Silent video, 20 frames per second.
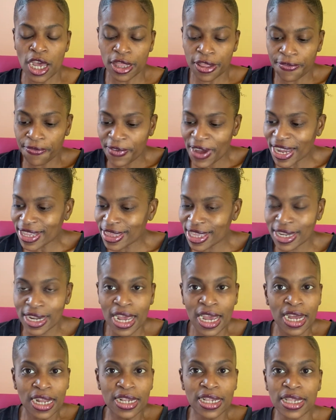The fact that
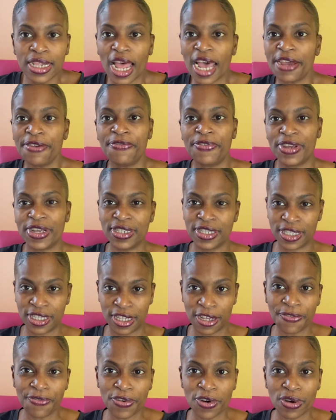life is
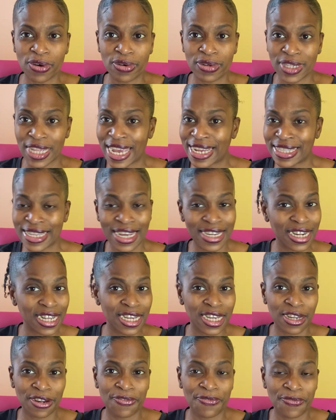difficult and that
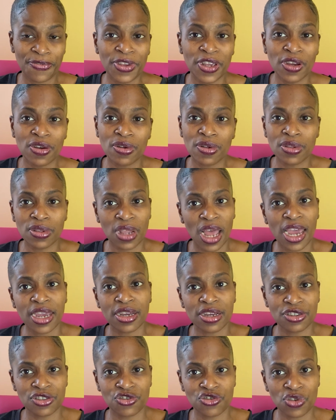it can feel
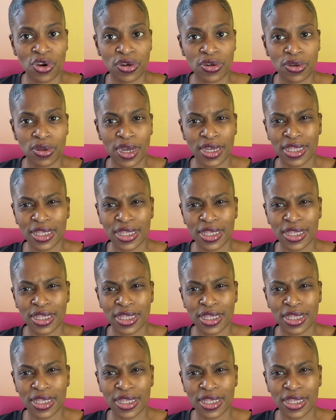like a struggle.